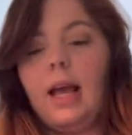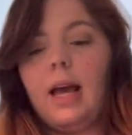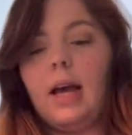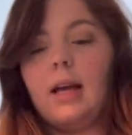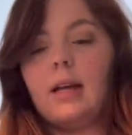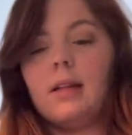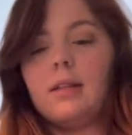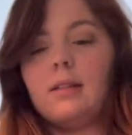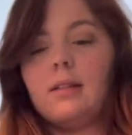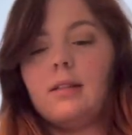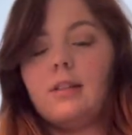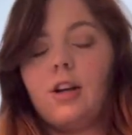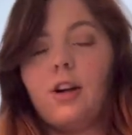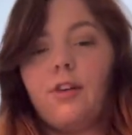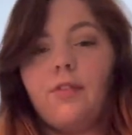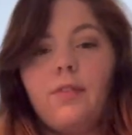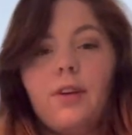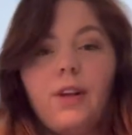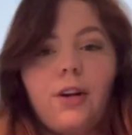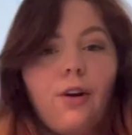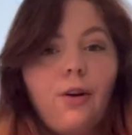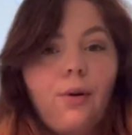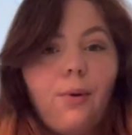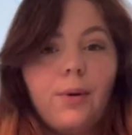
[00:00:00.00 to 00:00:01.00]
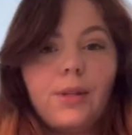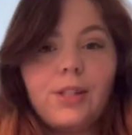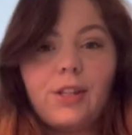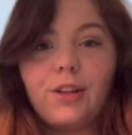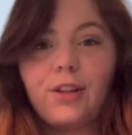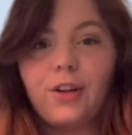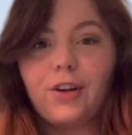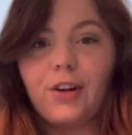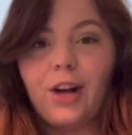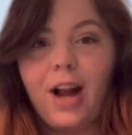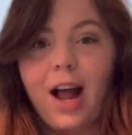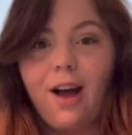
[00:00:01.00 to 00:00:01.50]
And our feet are always on
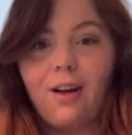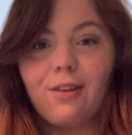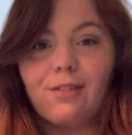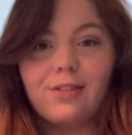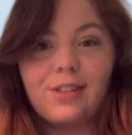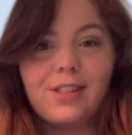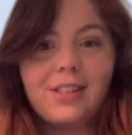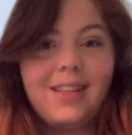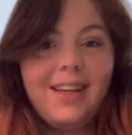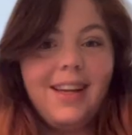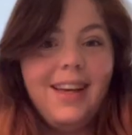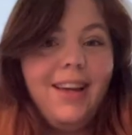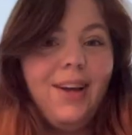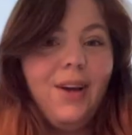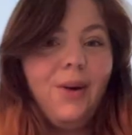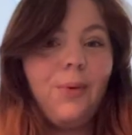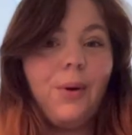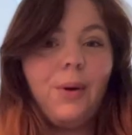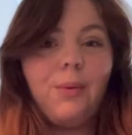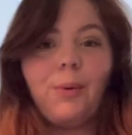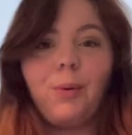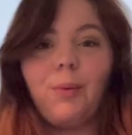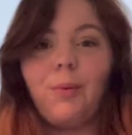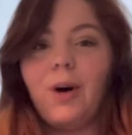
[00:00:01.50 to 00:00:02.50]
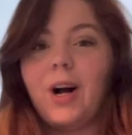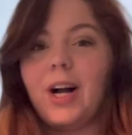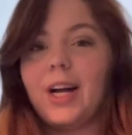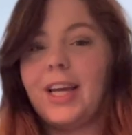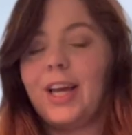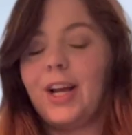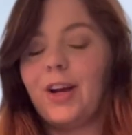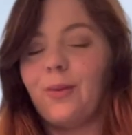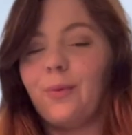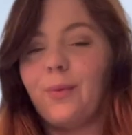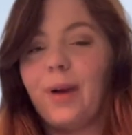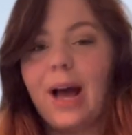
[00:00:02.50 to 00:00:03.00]
the ground when we're
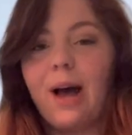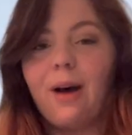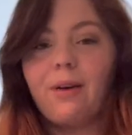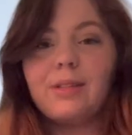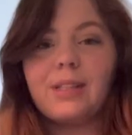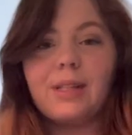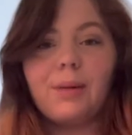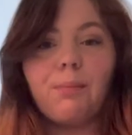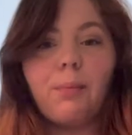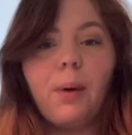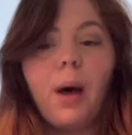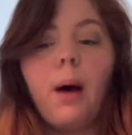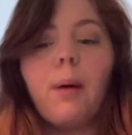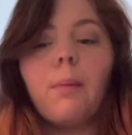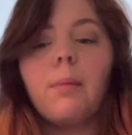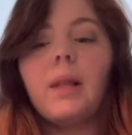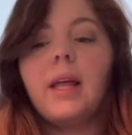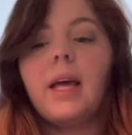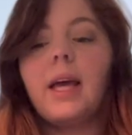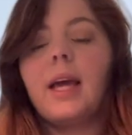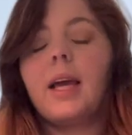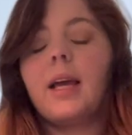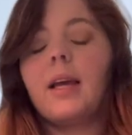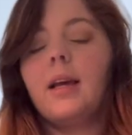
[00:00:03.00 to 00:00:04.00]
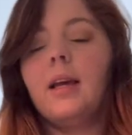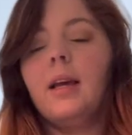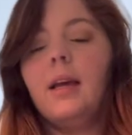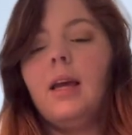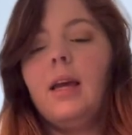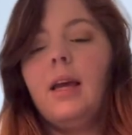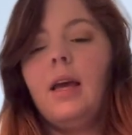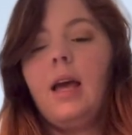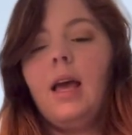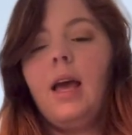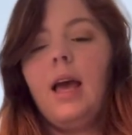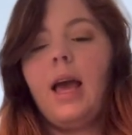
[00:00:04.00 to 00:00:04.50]
walking around in public
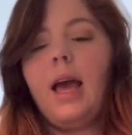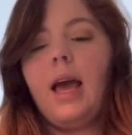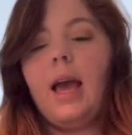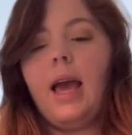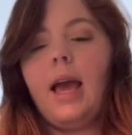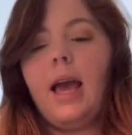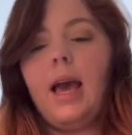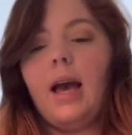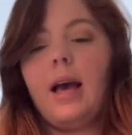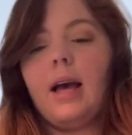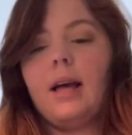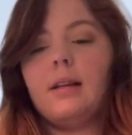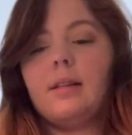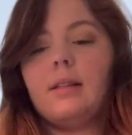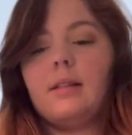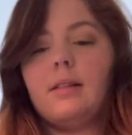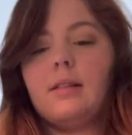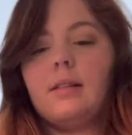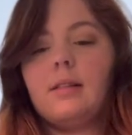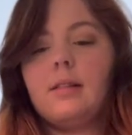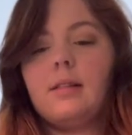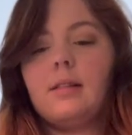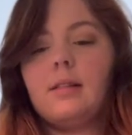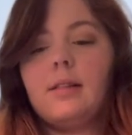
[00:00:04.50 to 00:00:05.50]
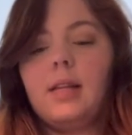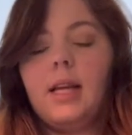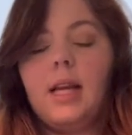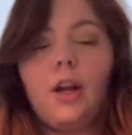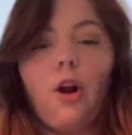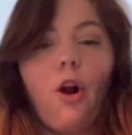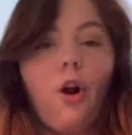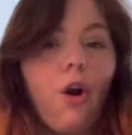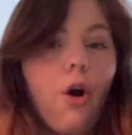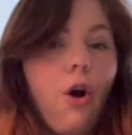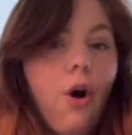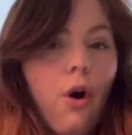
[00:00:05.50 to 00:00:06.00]
and in
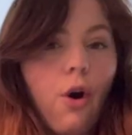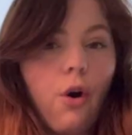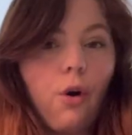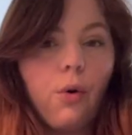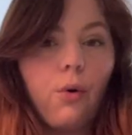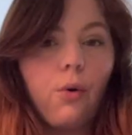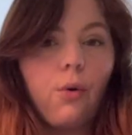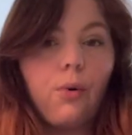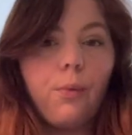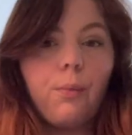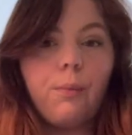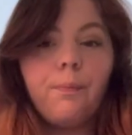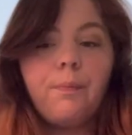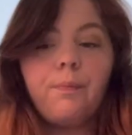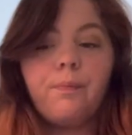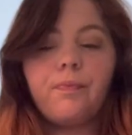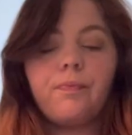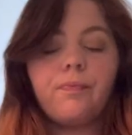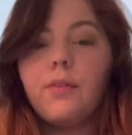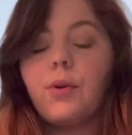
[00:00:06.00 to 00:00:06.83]
our home.